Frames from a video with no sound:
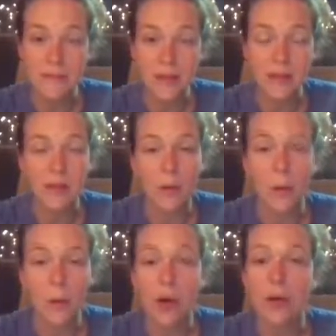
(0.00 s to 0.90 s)
feel like they're
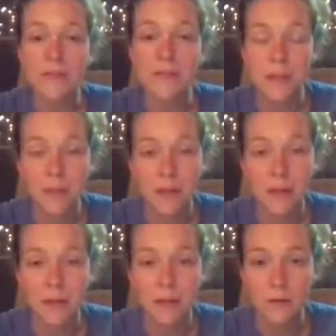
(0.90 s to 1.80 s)
a part of
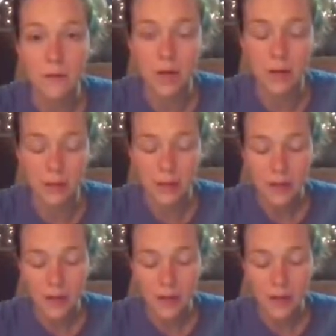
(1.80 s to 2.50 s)
something, right?